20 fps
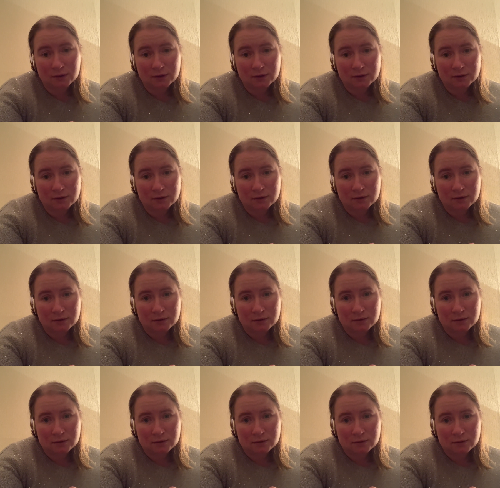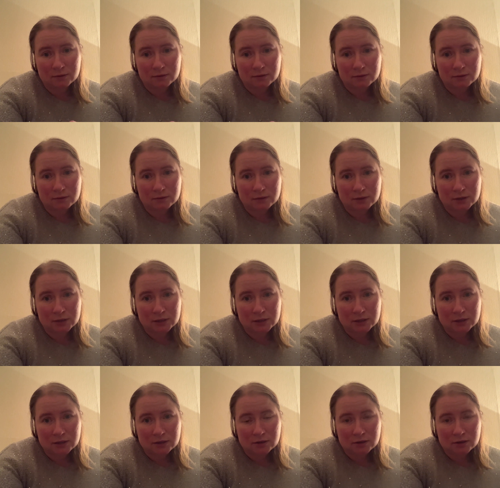(silence)